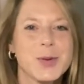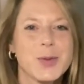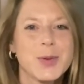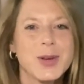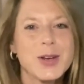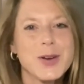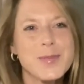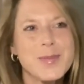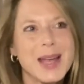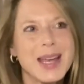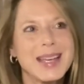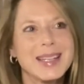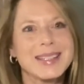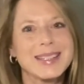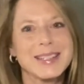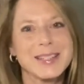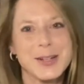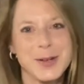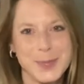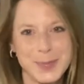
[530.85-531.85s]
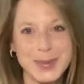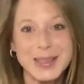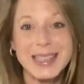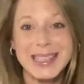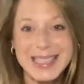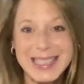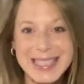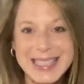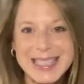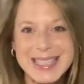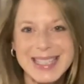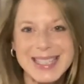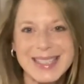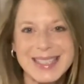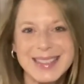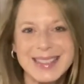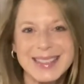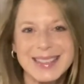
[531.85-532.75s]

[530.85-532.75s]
we are made complete,